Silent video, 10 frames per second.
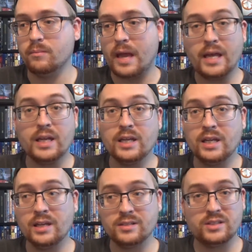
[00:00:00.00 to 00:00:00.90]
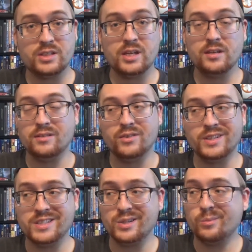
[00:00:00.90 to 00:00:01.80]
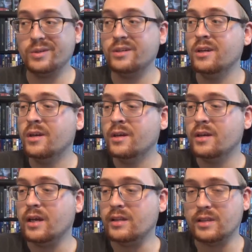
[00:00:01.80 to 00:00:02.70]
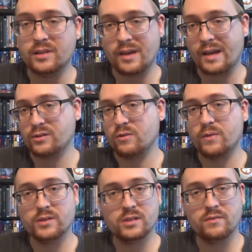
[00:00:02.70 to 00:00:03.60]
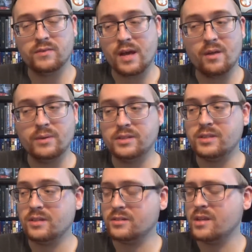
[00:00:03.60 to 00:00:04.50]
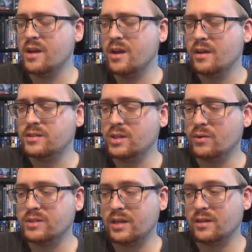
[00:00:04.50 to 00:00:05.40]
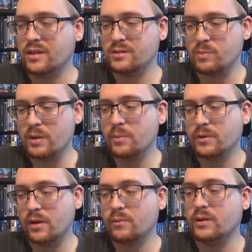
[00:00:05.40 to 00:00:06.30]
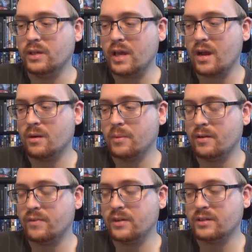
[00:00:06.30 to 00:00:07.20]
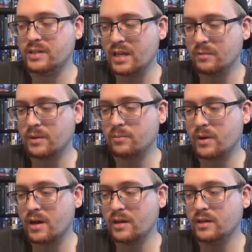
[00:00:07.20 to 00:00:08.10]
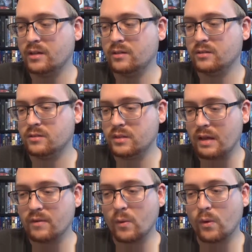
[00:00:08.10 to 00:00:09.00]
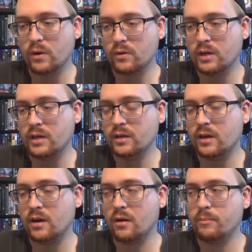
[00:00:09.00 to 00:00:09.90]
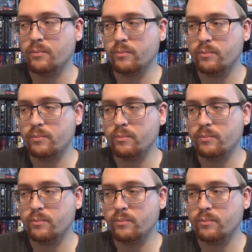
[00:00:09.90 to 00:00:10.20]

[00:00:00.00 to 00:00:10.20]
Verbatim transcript: ADD as shit and really stupid in the theatrical version of Halloween 6. So it's like these people don't really care, but I feel like Danny McBride and David Gordon Green are